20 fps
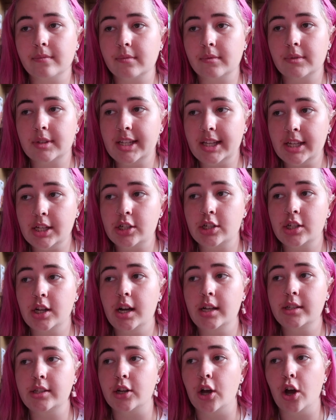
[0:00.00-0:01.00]

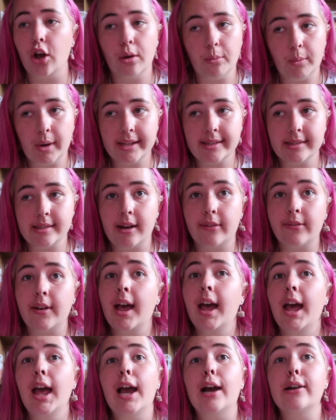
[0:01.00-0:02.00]
t-shirts and homeware stuff.
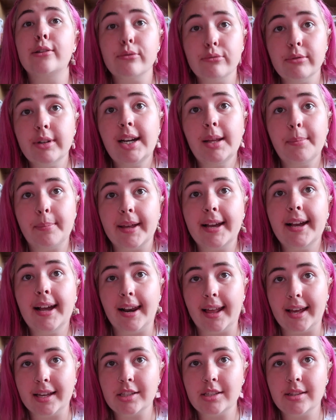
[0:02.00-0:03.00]
It was a really big
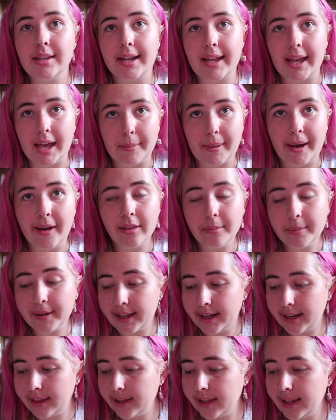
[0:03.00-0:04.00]
collection that came out at the
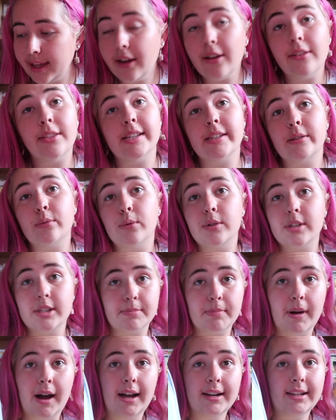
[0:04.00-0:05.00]
beginning of the year, and this was
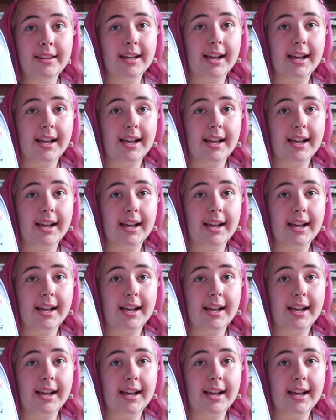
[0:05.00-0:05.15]
part of the